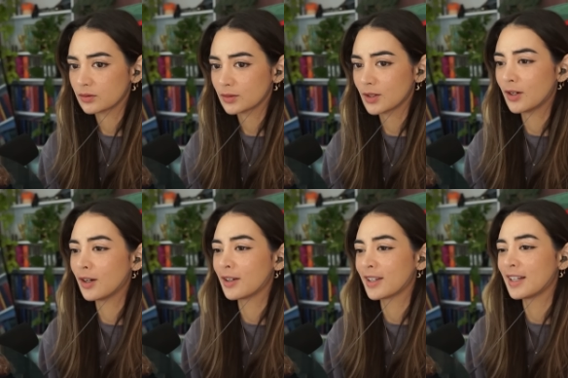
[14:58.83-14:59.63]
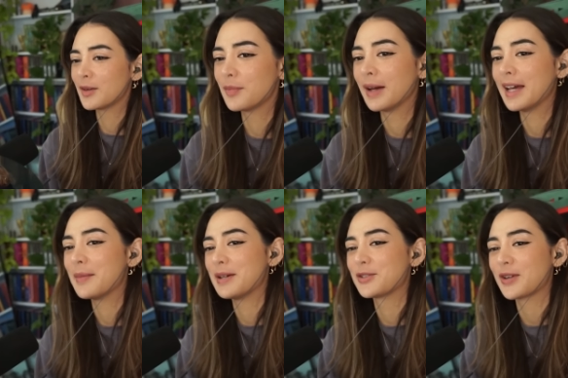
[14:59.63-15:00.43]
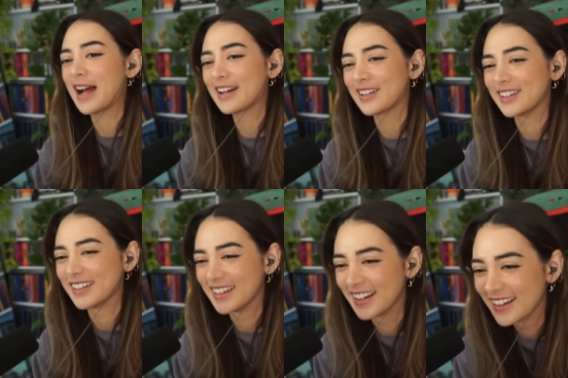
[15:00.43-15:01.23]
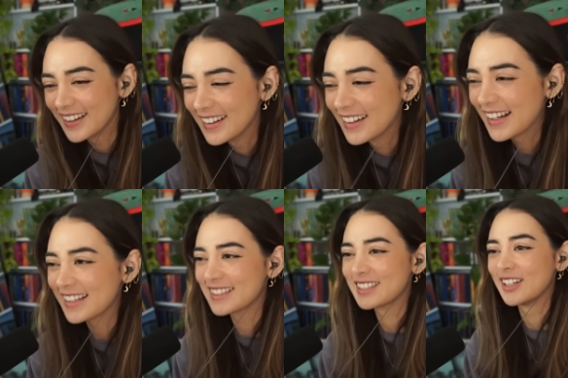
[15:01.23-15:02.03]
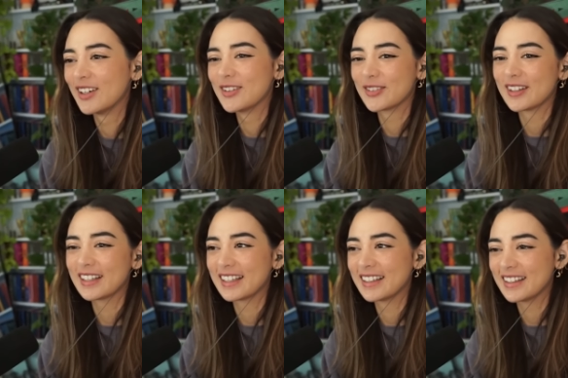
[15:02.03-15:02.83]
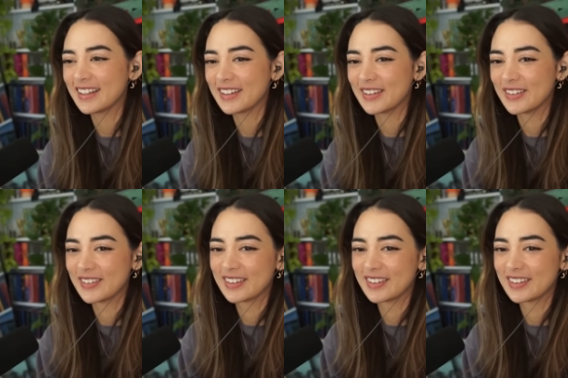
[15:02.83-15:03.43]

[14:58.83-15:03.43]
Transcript: Oh, look at the little baby dragon. It's so freaking cute.